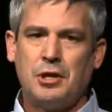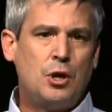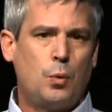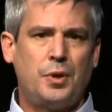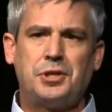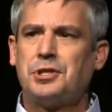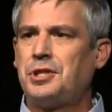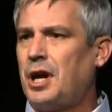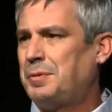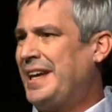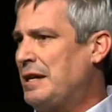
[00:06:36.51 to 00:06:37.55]
what's to
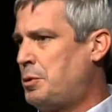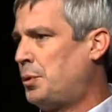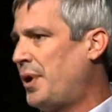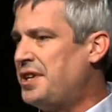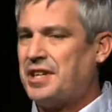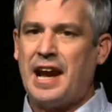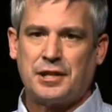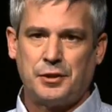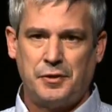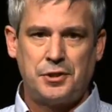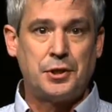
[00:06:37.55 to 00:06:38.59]
stop the animal rights
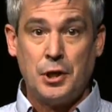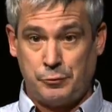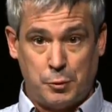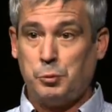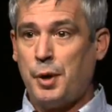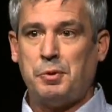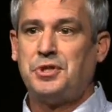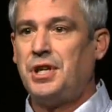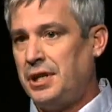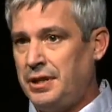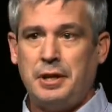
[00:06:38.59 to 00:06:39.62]
activists from
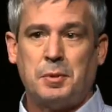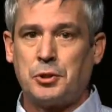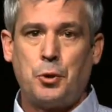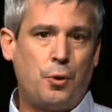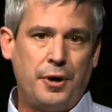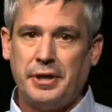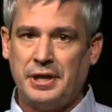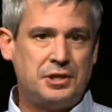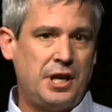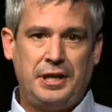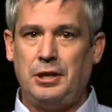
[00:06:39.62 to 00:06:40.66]
representing them in court and
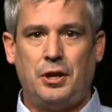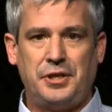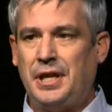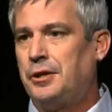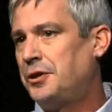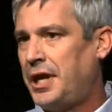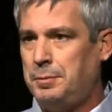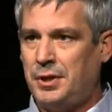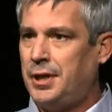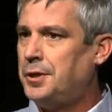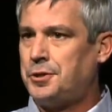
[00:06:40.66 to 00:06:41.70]
taking all the entertainment
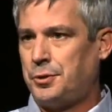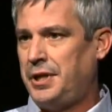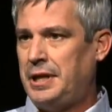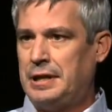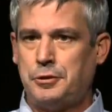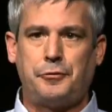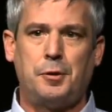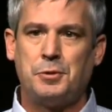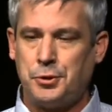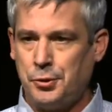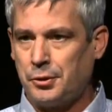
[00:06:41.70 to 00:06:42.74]
industry and the
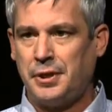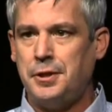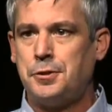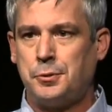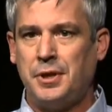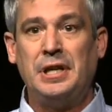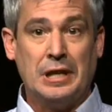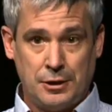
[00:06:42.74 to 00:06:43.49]
pharmaceutical industry